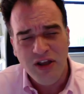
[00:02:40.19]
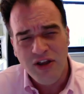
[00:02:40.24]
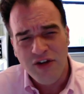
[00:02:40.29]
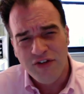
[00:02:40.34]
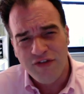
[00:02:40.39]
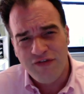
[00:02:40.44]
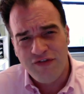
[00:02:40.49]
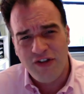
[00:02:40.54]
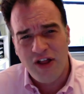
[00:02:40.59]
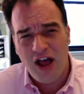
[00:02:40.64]

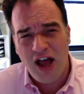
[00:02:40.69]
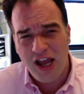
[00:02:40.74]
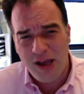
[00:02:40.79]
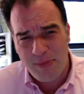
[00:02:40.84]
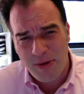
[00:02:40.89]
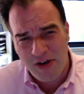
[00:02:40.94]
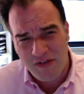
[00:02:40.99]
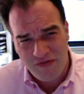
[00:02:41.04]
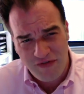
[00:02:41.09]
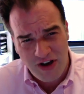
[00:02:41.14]
fly
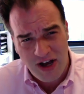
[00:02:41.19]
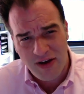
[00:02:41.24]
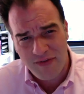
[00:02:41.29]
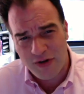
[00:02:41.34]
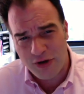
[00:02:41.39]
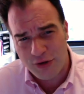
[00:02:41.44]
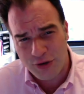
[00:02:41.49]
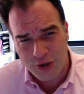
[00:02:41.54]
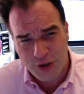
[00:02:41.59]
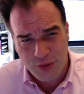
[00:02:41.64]
about
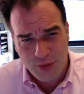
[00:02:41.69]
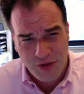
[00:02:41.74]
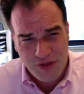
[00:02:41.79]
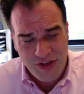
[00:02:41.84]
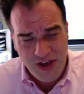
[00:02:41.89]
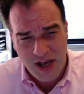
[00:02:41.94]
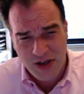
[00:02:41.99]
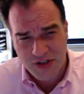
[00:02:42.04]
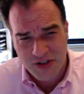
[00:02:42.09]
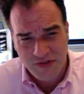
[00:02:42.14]
500 to
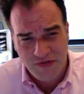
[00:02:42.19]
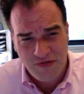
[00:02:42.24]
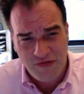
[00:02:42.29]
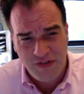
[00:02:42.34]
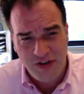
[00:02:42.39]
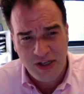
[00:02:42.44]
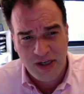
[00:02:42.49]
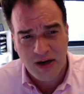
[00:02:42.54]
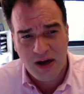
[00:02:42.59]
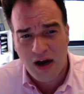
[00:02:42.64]
1,000
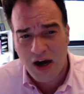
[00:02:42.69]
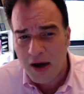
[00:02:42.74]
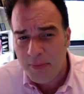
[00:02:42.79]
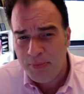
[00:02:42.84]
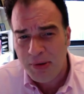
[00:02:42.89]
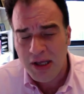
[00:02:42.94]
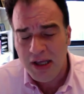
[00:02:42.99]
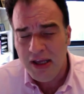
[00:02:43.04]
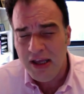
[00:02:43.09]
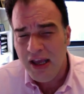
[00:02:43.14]
feet
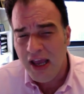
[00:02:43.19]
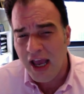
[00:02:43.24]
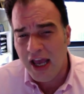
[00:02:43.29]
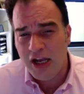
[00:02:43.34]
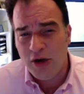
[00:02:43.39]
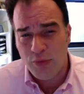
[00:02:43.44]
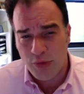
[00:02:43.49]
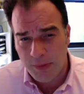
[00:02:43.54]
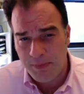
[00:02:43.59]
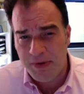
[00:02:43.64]
up, and
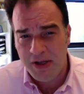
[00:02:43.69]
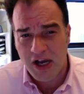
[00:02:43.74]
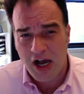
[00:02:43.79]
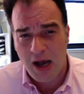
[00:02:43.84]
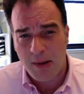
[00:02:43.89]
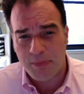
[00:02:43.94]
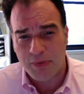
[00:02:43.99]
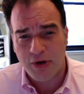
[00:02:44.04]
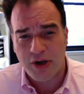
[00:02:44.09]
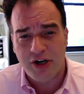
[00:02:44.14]
it would be
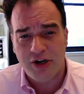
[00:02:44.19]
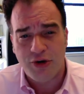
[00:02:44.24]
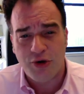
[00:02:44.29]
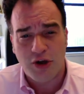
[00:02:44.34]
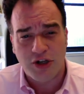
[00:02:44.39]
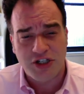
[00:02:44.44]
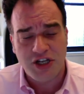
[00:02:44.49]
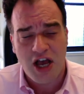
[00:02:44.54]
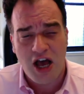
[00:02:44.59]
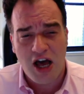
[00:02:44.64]
operated
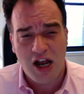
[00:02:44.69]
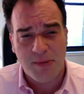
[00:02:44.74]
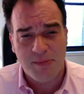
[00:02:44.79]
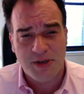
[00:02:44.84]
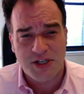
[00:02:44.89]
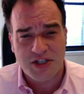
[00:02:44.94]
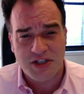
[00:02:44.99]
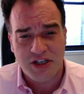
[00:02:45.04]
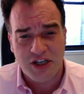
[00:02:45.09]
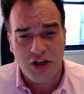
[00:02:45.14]

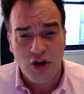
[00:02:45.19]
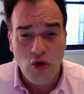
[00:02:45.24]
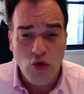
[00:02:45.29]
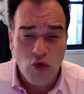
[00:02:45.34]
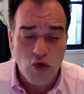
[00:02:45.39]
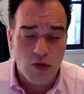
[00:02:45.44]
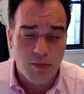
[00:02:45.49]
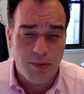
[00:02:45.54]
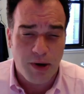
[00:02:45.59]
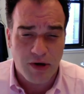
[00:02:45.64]
autonomously
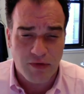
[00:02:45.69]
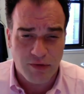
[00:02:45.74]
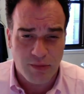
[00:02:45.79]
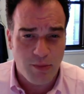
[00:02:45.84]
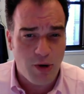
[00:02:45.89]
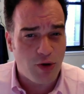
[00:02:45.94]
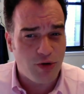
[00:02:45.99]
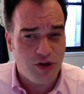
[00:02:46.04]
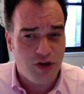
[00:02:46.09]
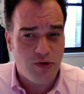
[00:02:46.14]
or by
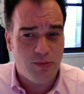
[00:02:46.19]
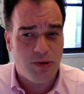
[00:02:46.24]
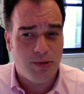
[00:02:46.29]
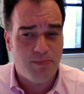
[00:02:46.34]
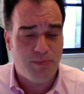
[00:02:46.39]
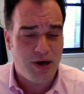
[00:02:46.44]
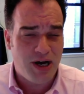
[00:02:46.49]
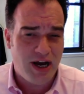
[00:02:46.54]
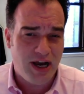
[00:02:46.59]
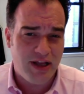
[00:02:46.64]
remote human
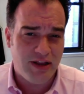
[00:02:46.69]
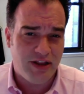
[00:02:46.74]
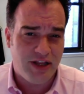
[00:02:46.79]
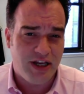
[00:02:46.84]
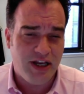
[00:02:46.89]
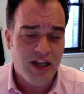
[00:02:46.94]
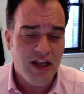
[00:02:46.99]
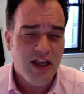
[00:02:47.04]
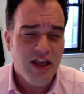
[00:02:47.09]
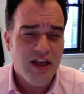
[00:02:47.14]
pilot.